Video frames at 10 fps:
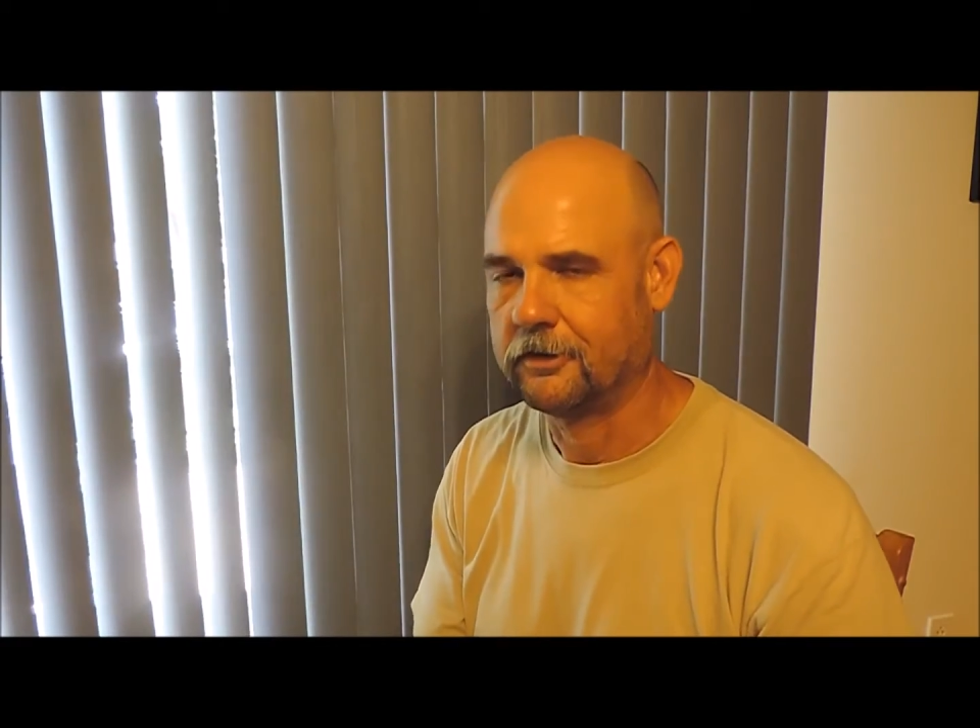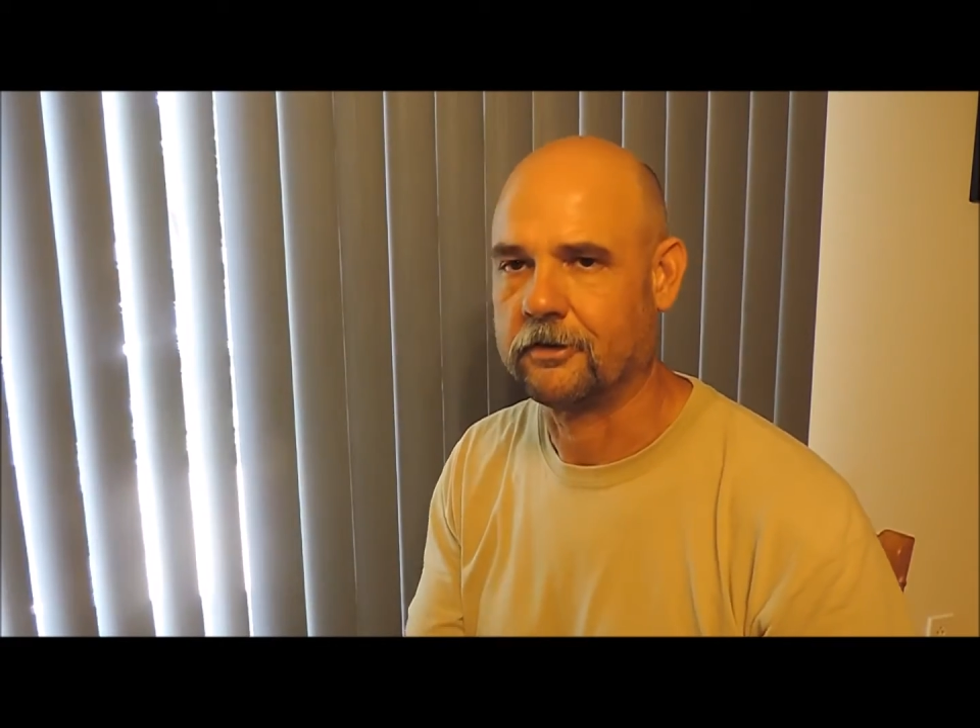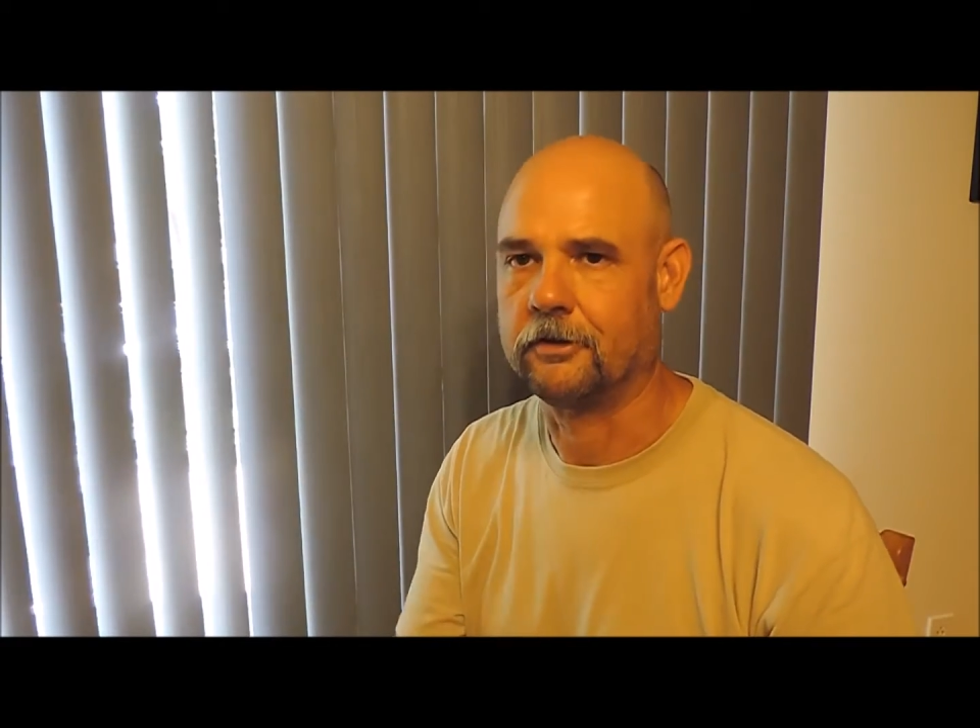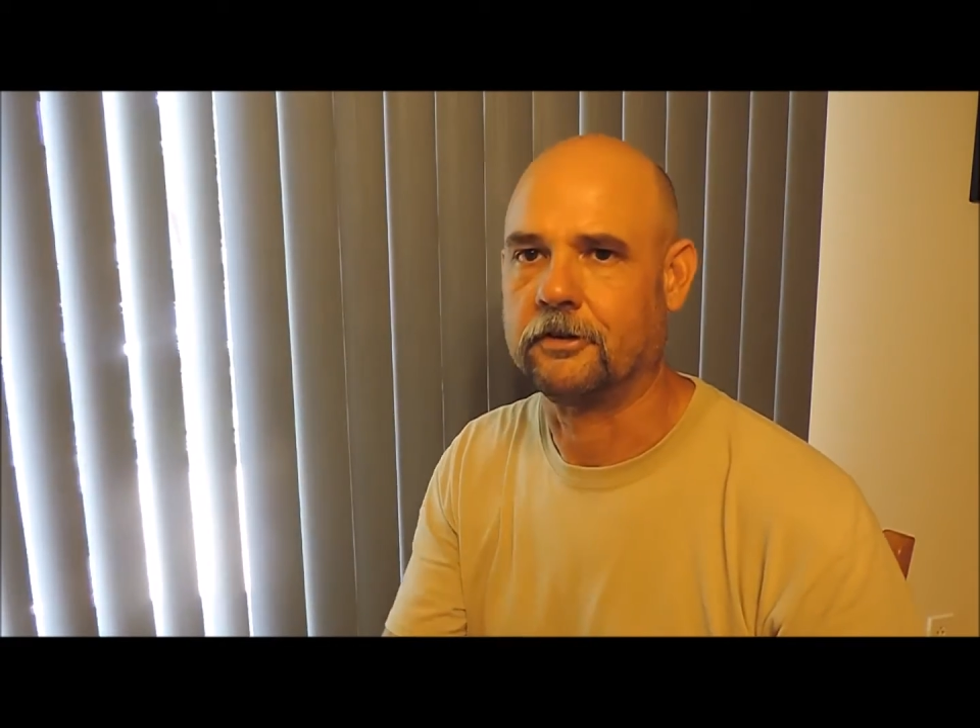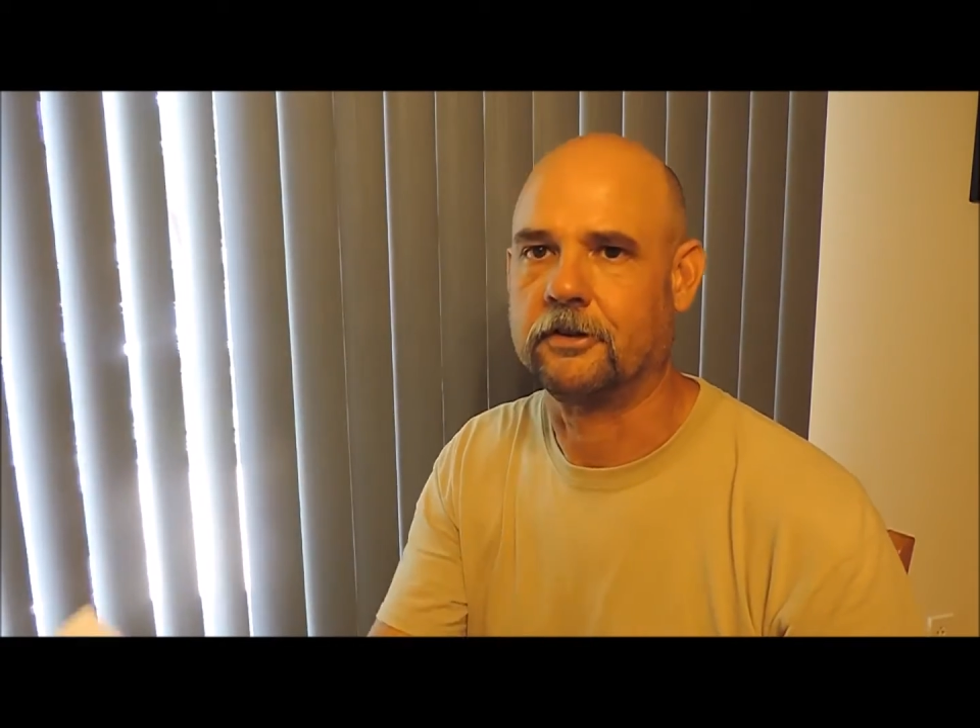
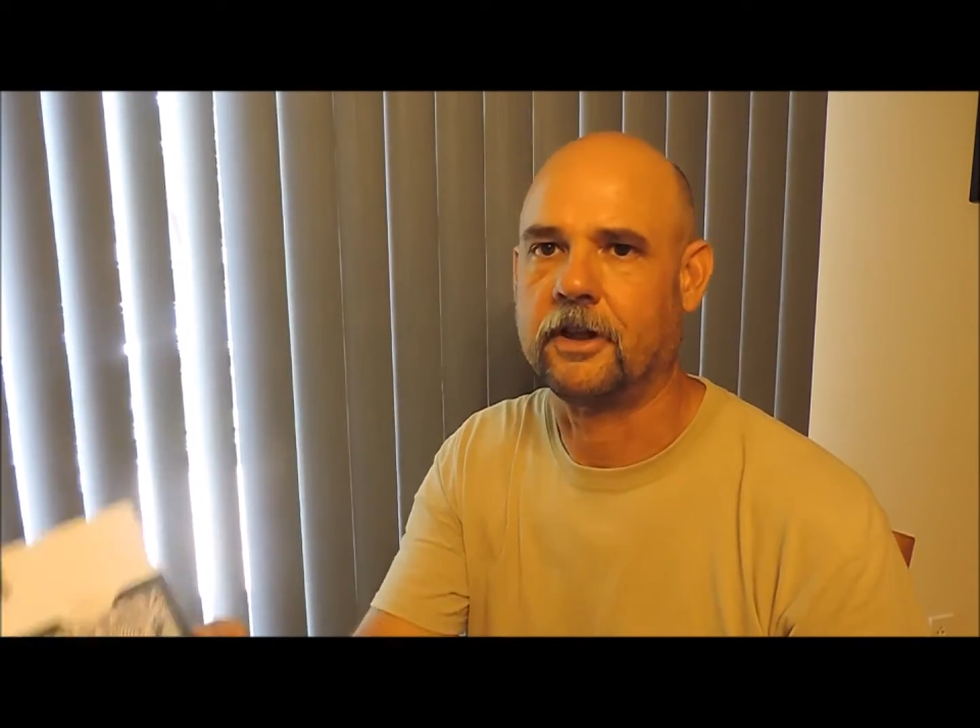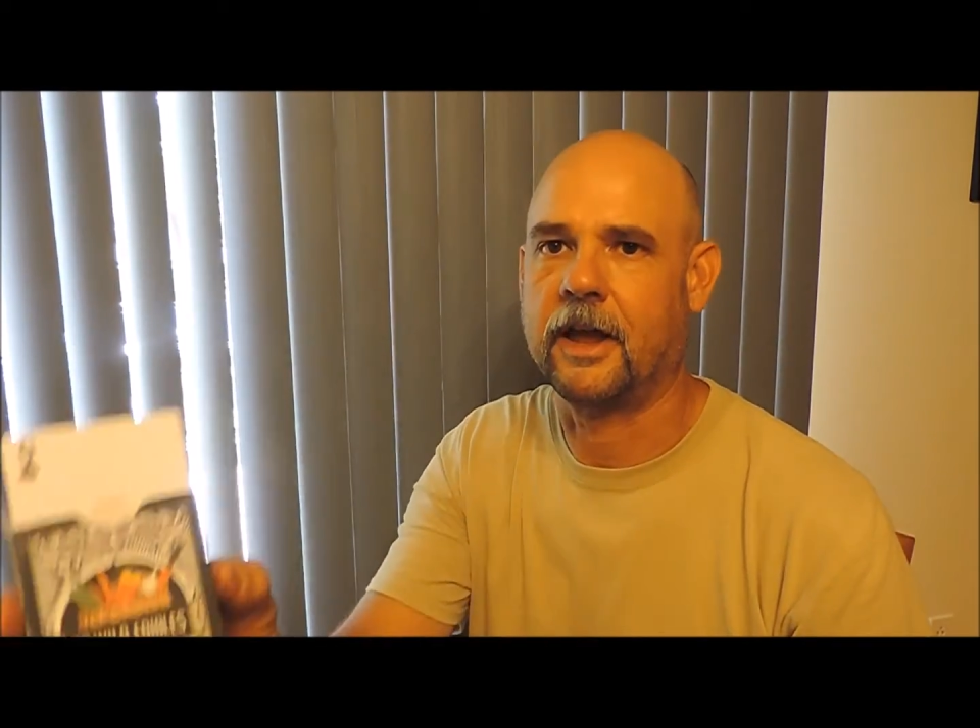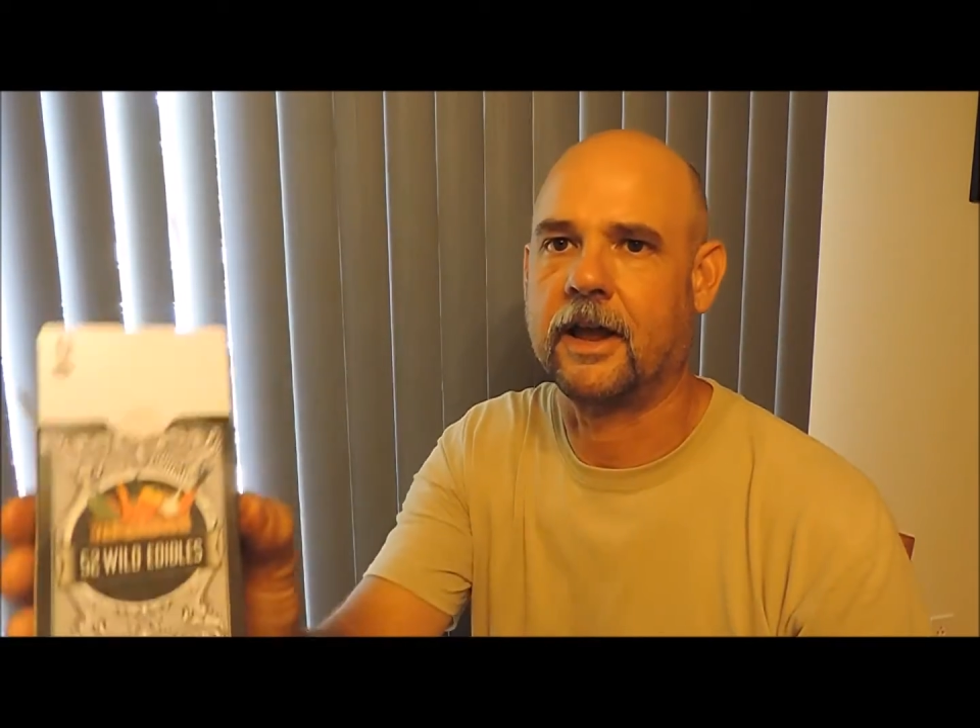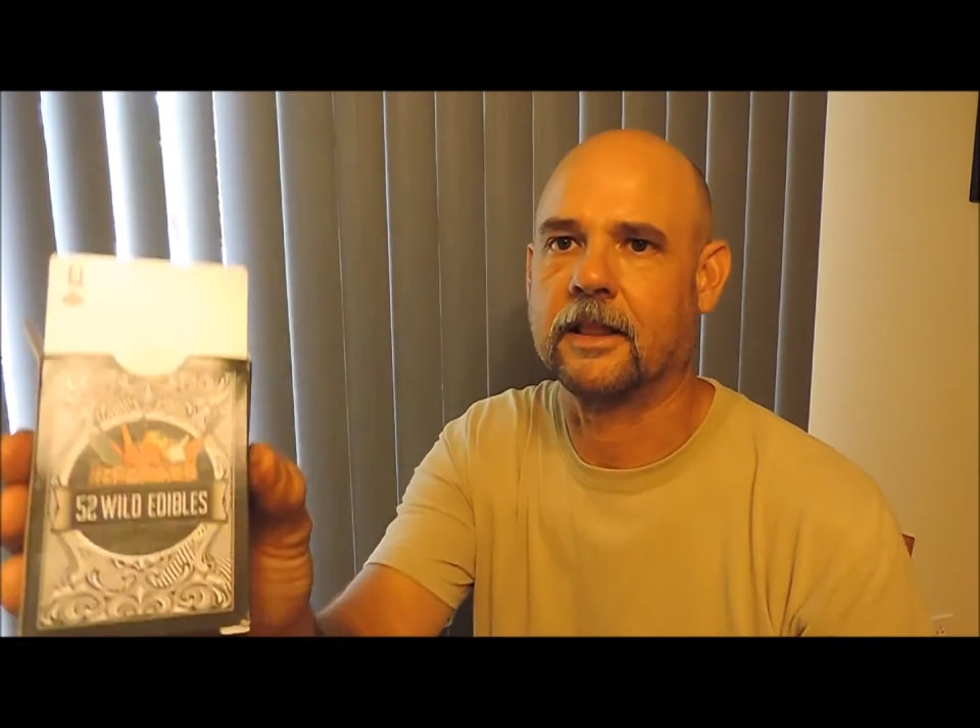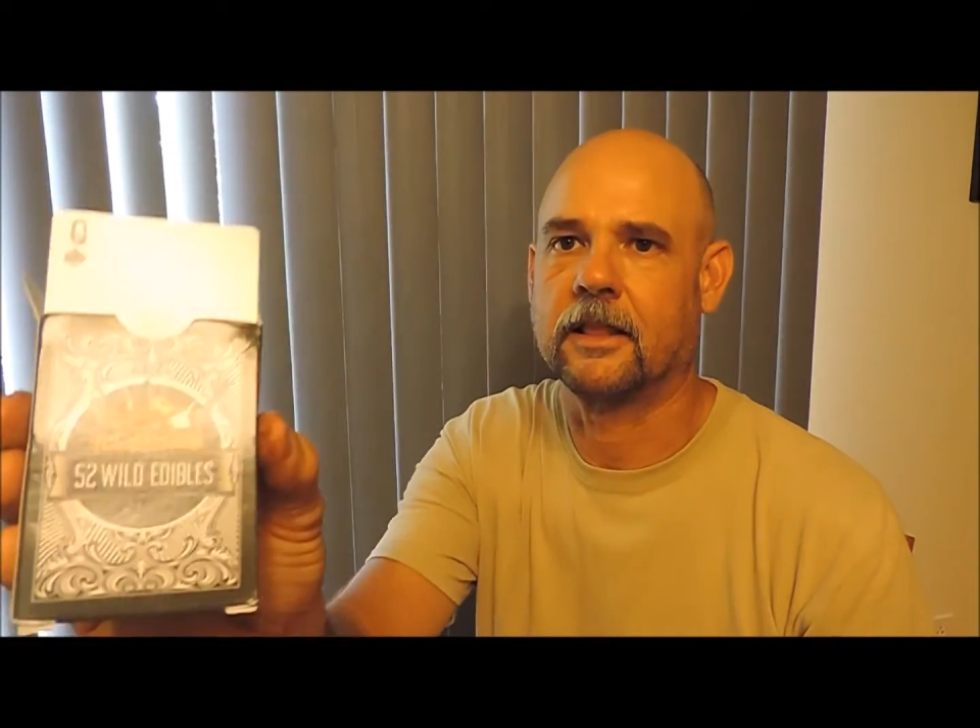So
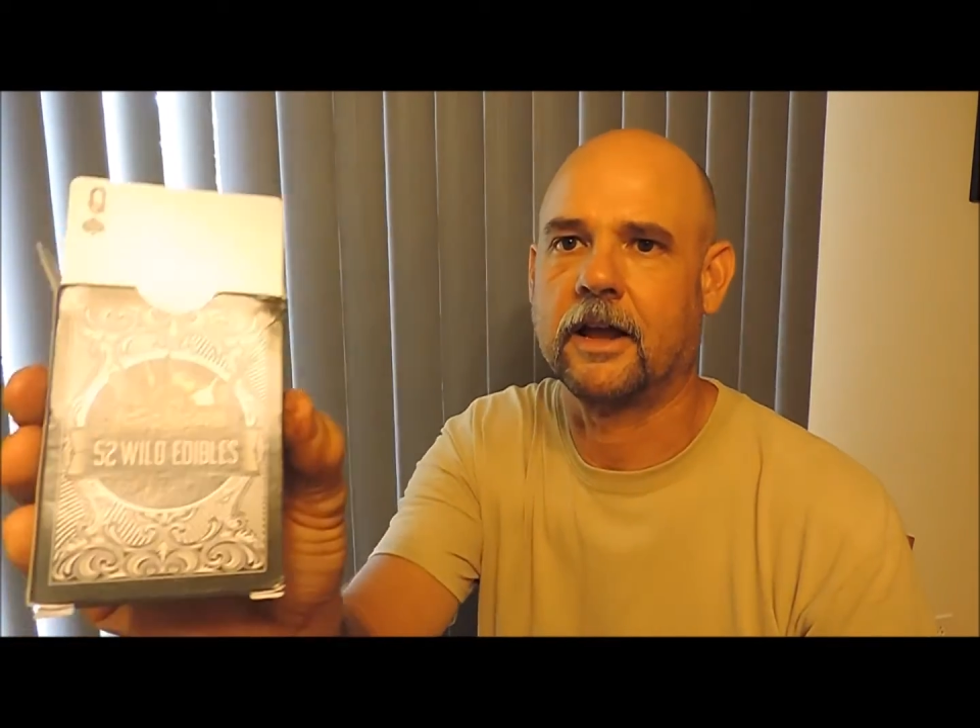today I'd